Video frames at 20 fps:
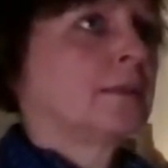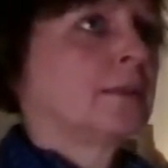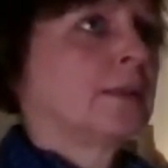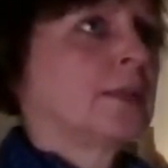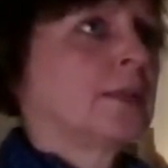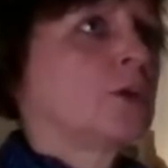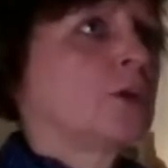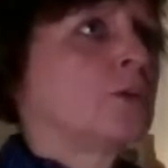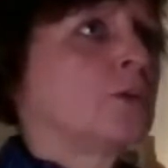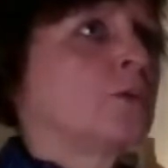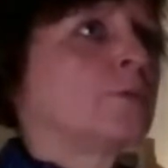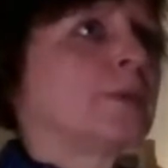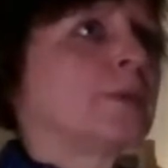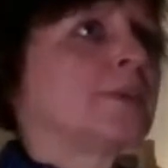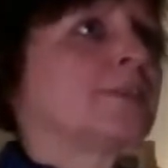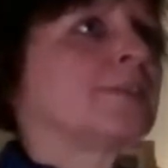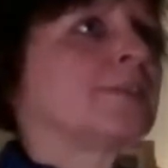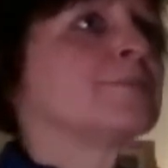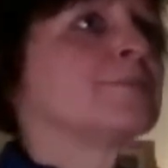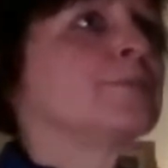There
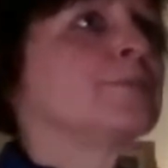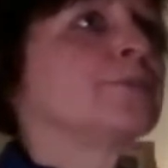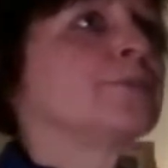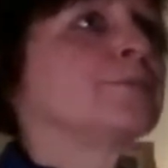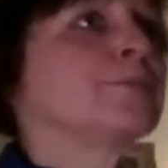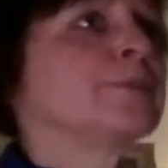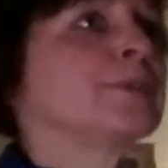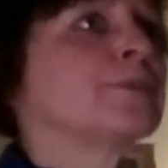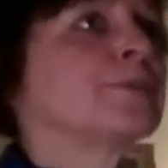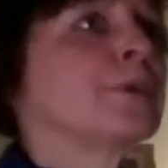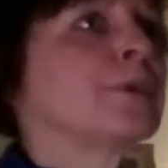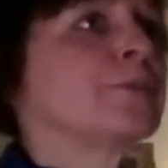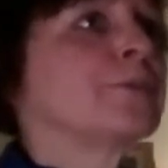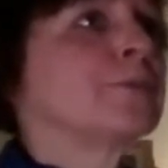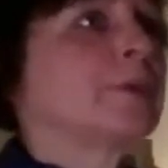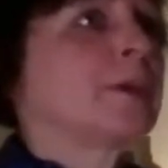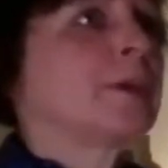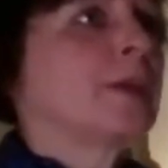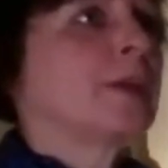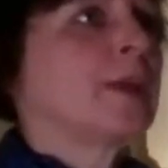always is movement when
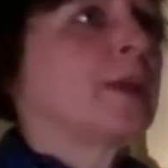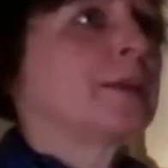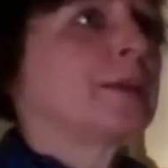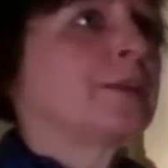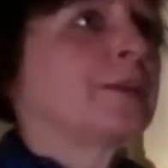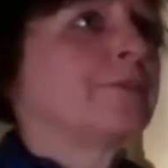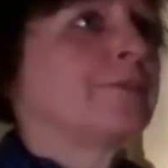we're alive.